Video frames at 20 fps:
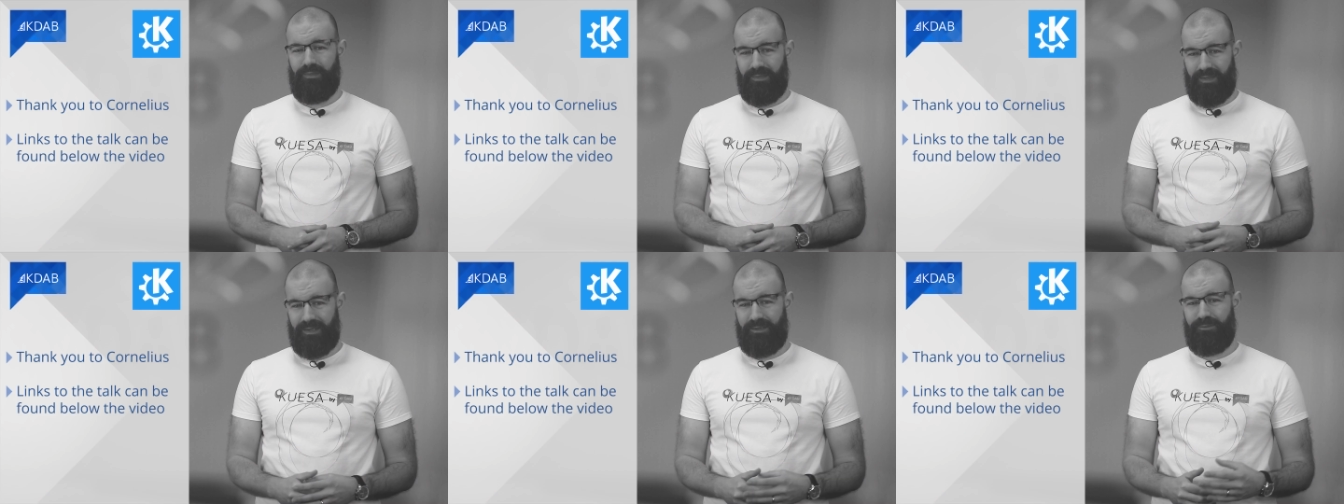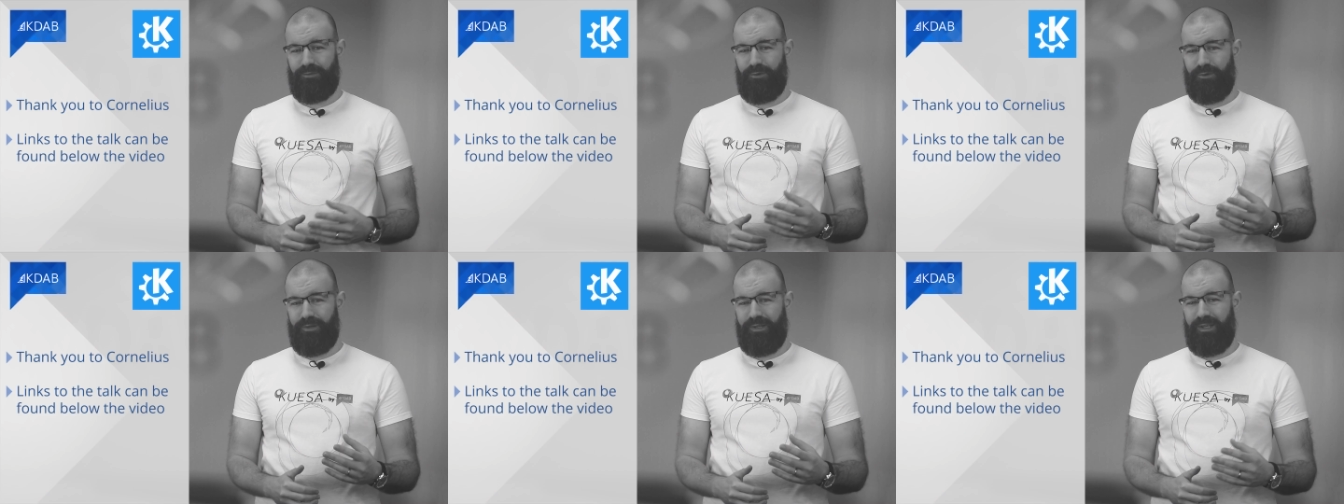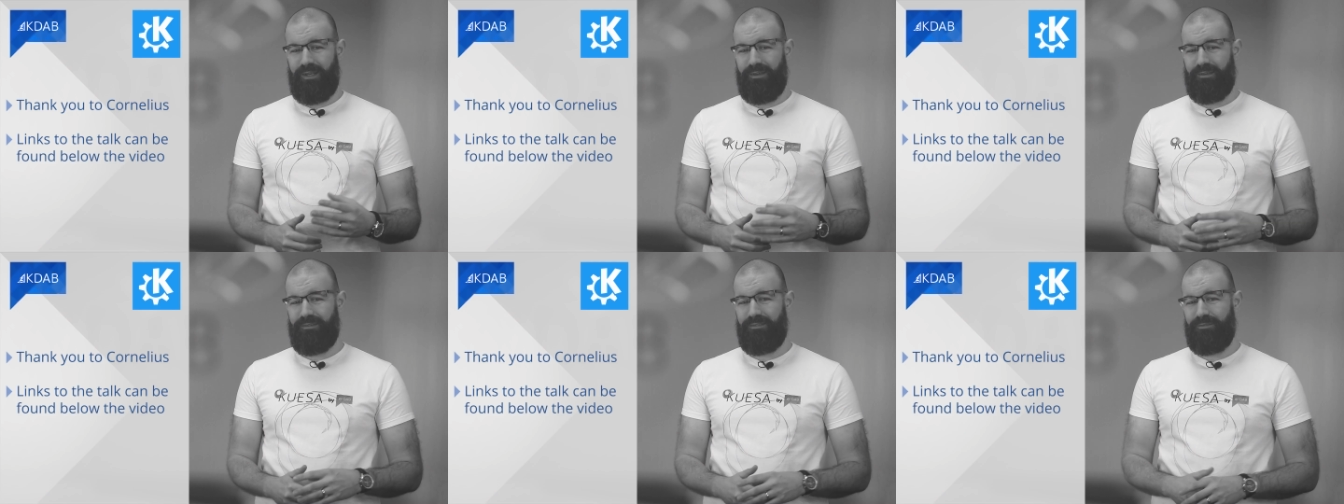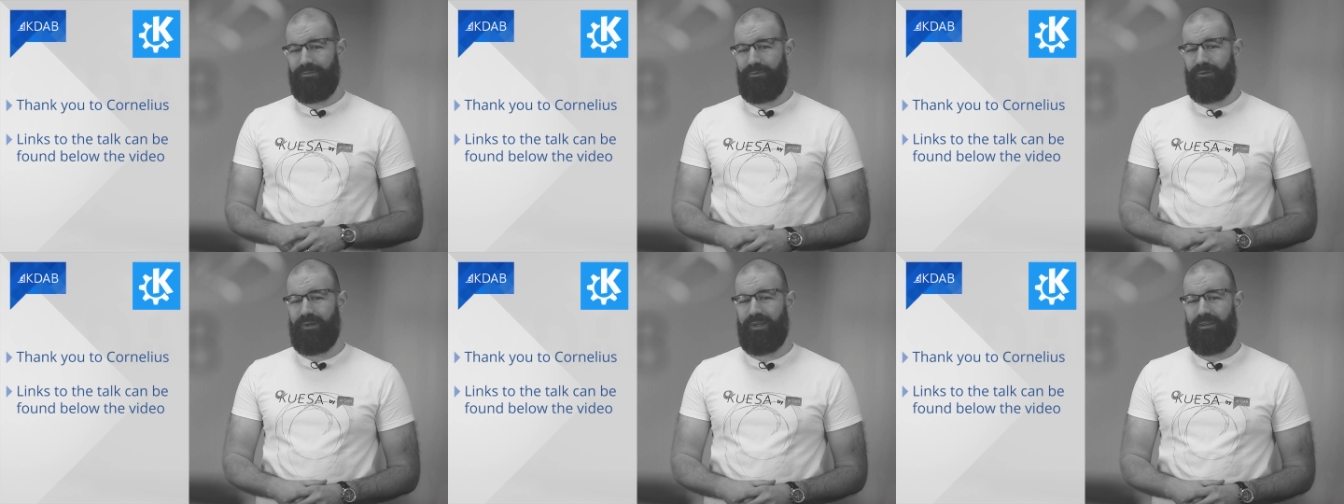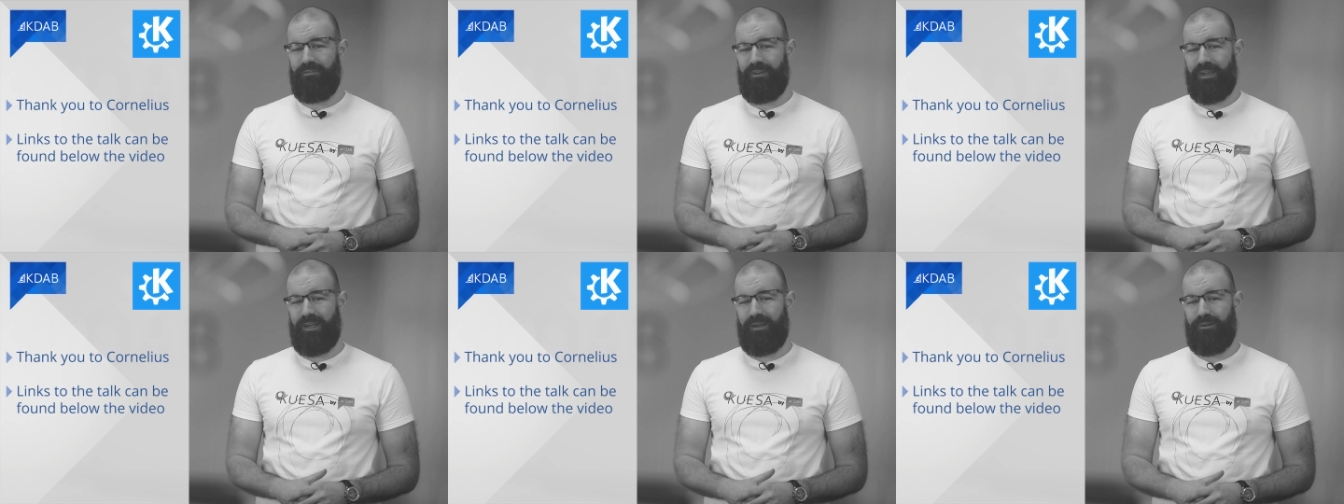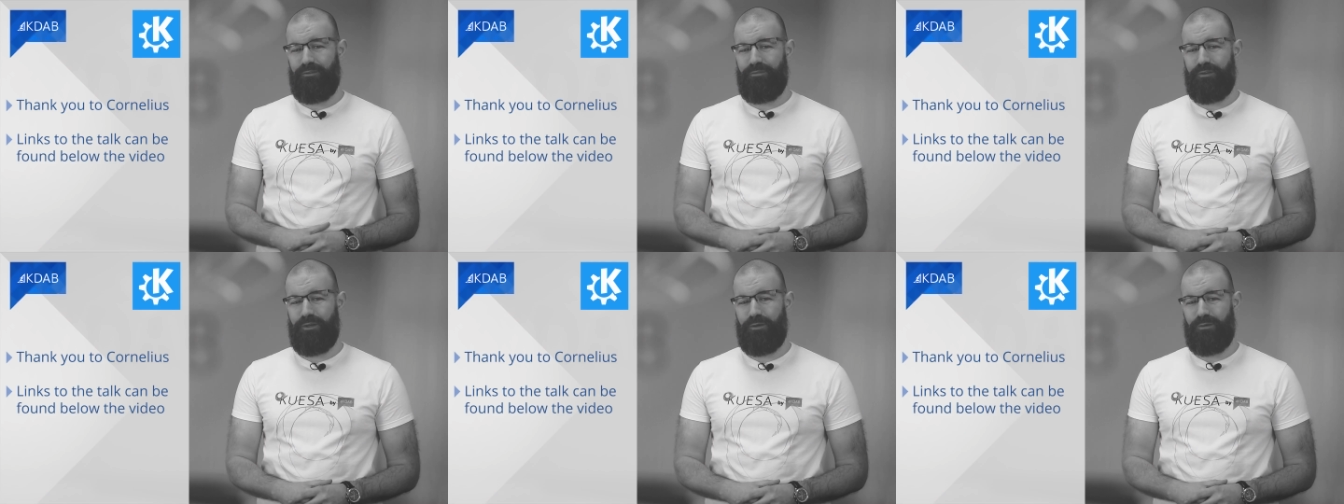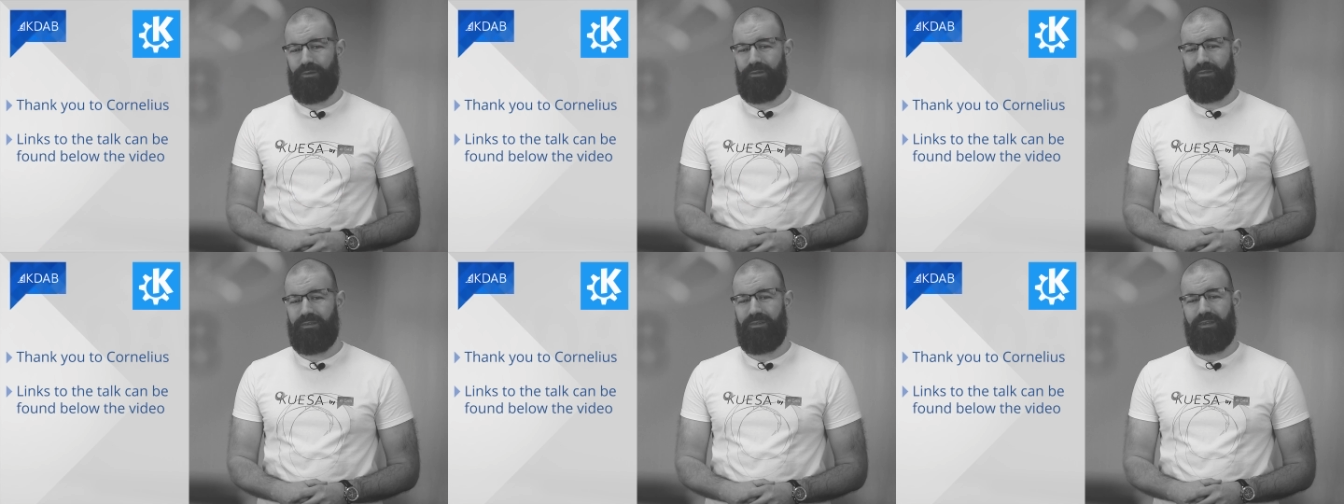Thanks, Cornelius, for giving our
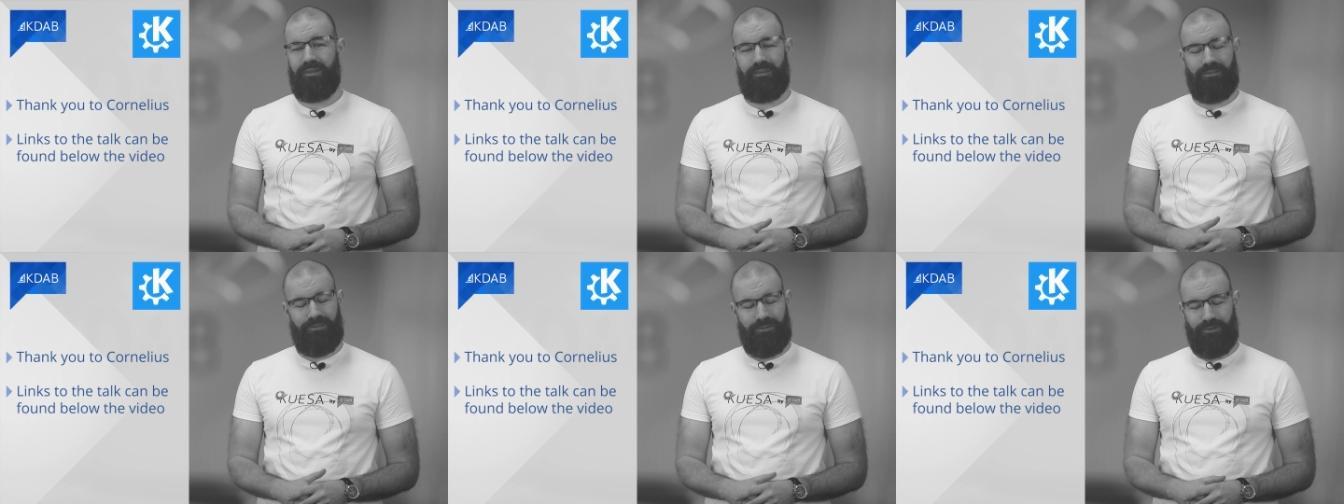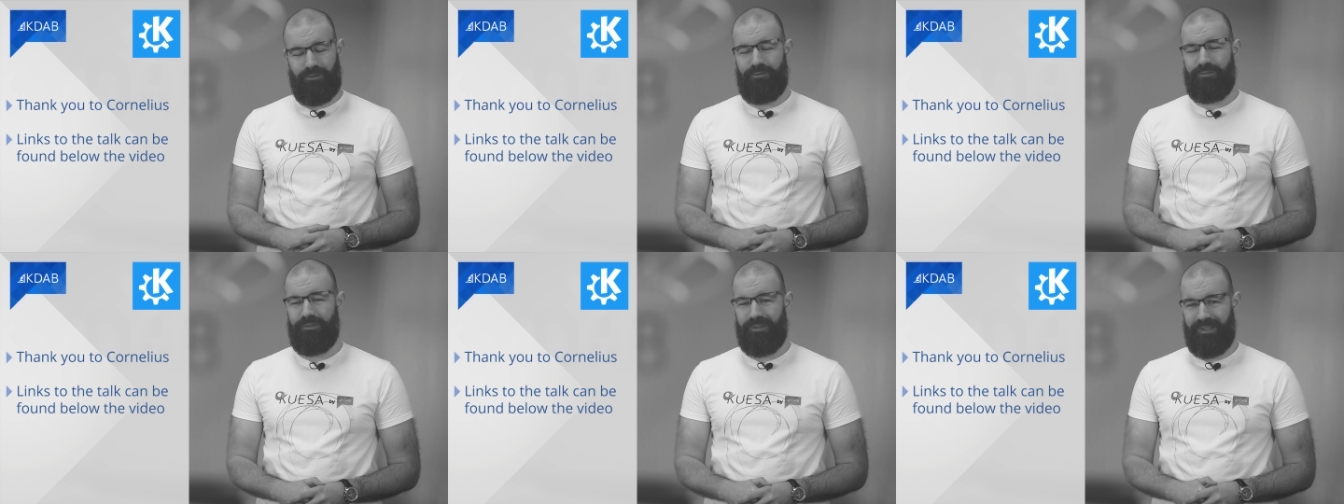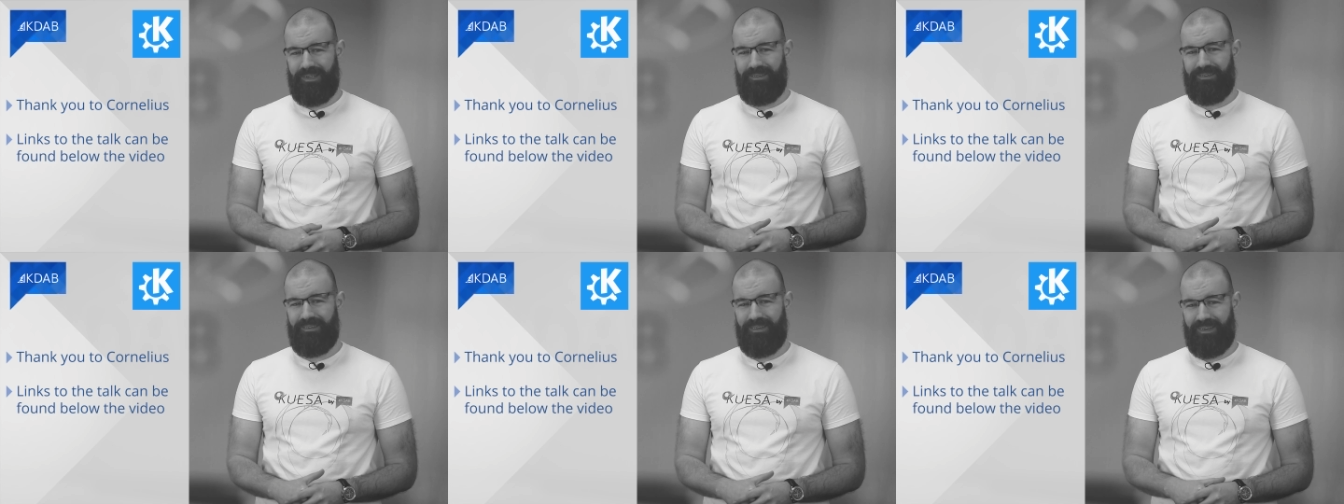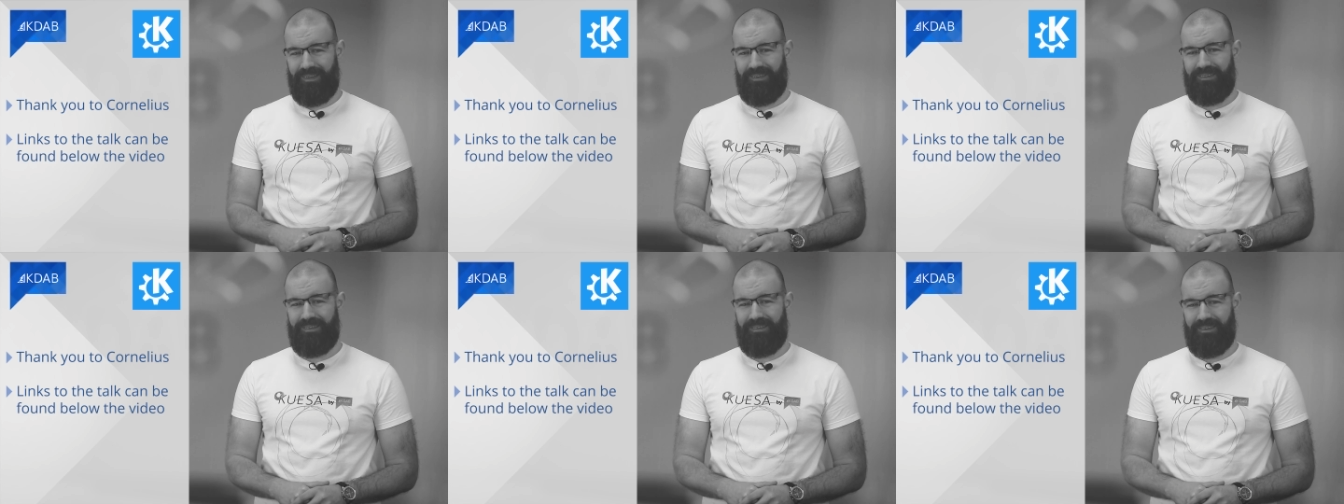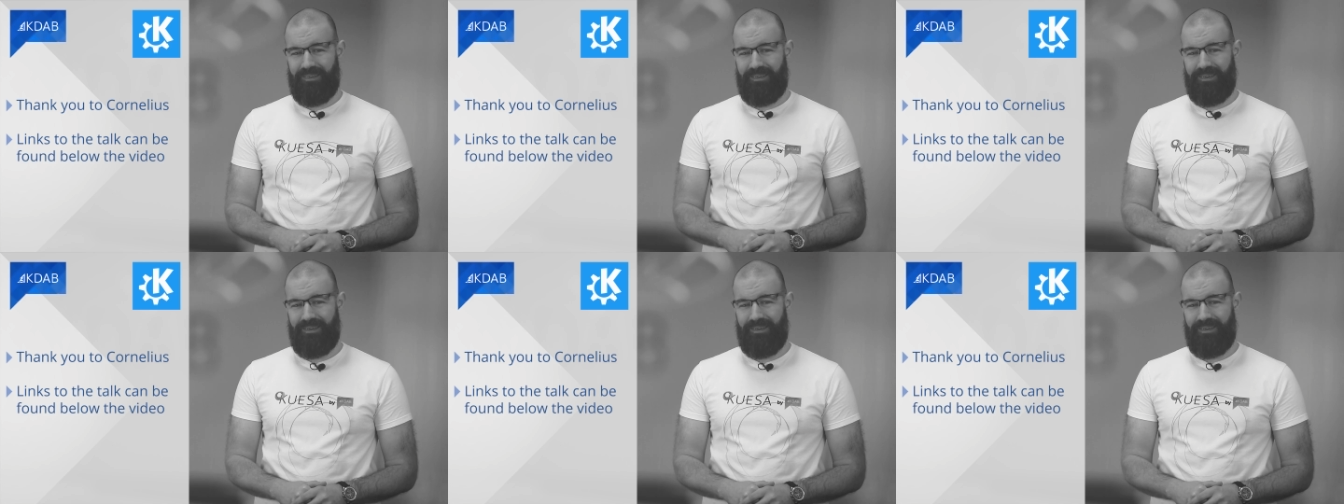viewers these useful insights.